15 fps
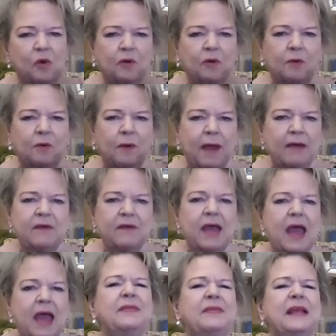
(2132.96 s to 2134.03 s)

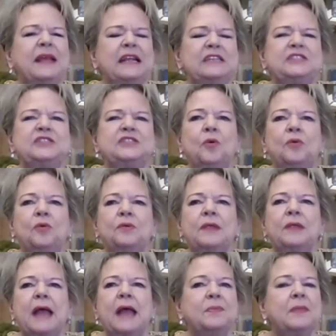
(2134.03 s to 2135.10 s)

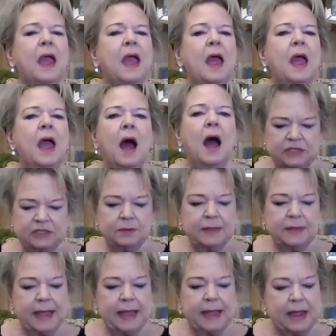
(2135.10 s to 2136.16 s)
loungewear, jewelry,
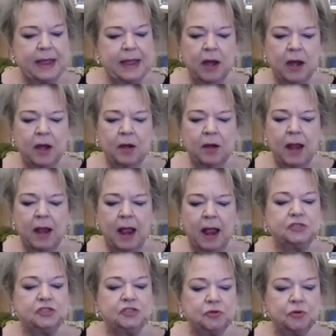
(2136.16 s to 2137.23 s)
and
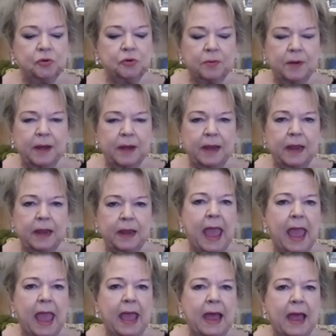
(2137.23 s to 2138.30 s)
basically casual
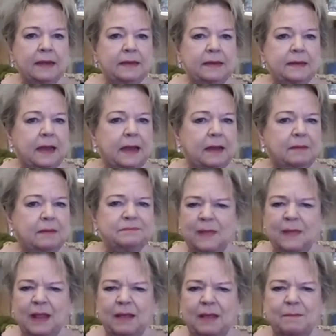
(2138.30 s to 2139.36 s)
clothing is what they
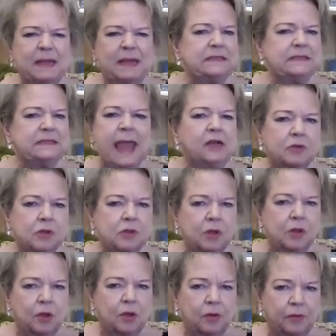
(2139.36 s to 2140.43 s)
sold,
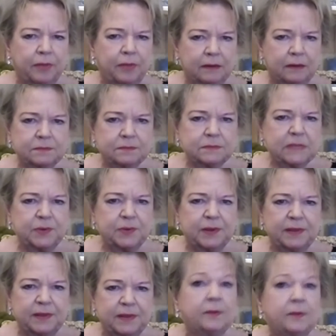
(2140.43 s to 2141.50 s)
lingerie too.
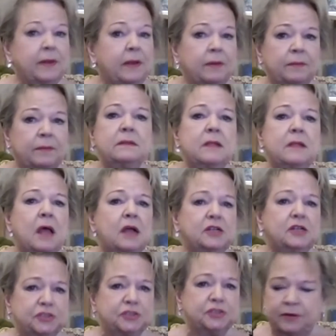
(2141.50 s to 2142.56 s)

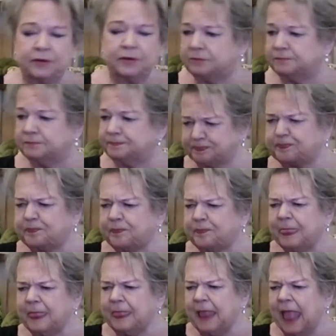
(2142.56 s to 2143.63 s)
And
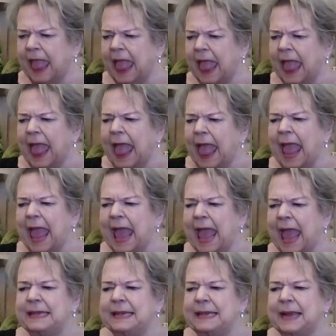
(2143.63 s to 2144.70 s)
so they had
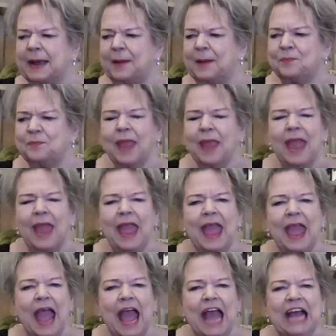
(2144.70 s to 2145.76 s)
the art students come
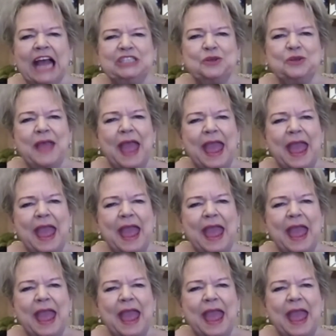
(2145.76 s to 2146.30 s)
up with something.